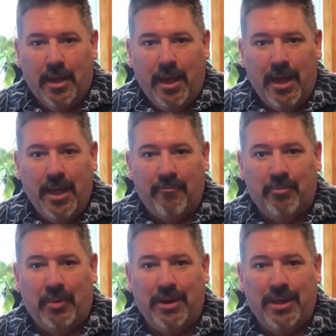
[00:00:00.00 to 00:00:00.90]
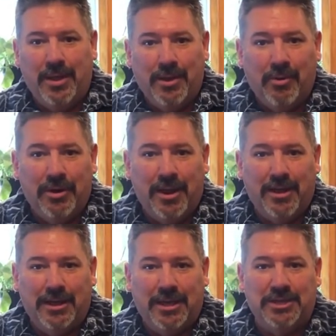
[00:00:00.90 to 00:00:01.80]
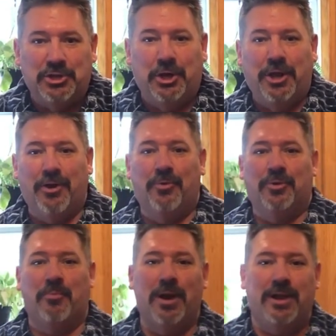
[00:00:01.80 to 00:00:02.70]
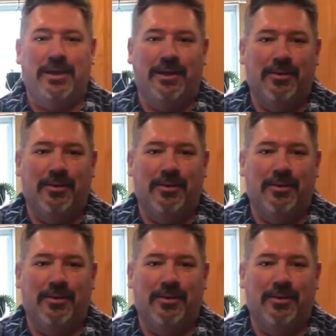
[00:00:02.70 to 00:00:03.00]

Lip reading: Hey everybody, we're in the kitchen here with Mike,